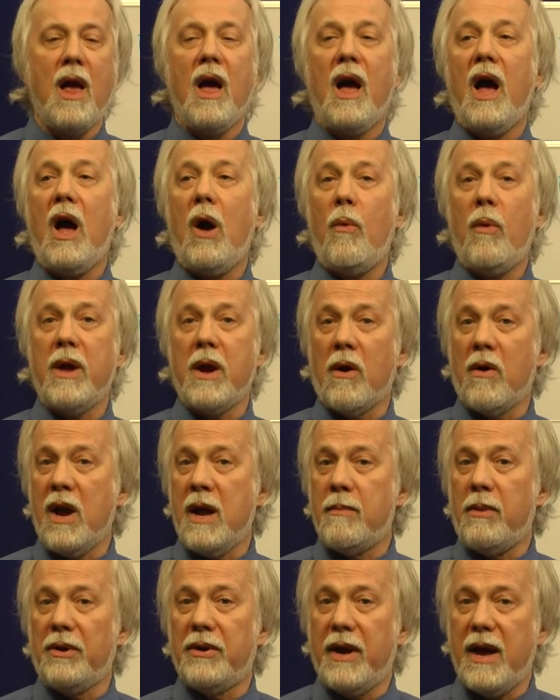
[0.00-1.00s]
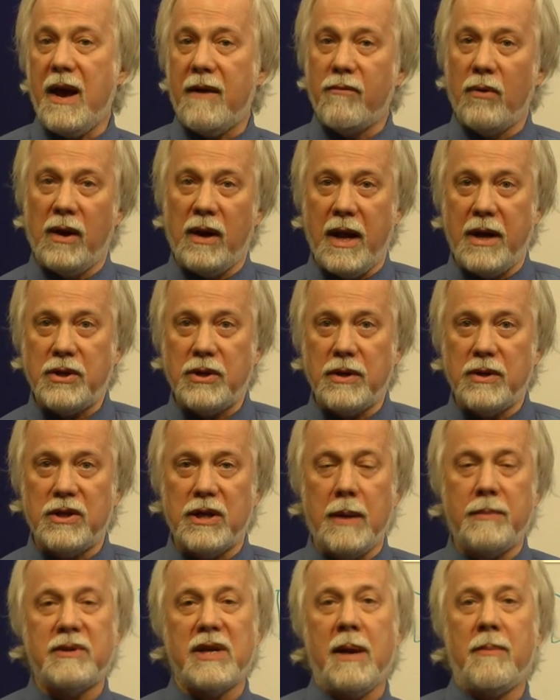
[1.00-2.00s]
how we are able to have
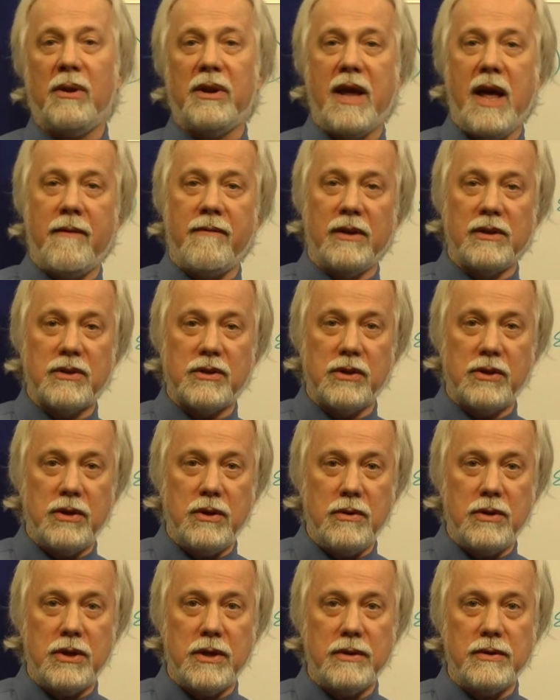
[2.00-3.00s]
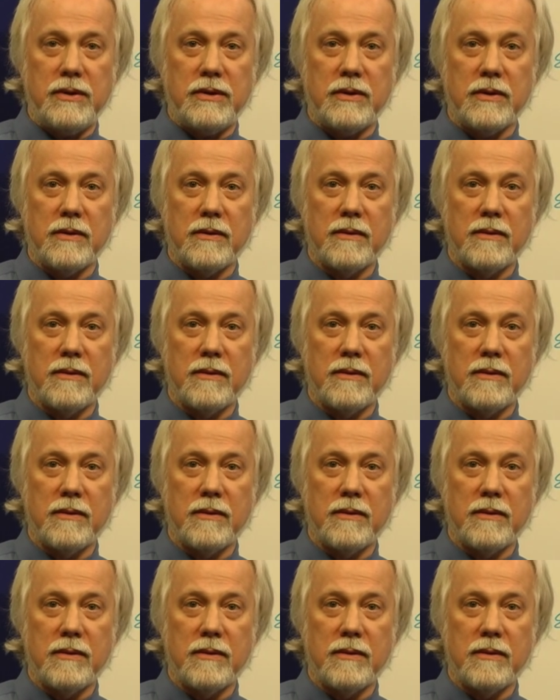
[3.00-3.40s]
relationships, able to have institutions.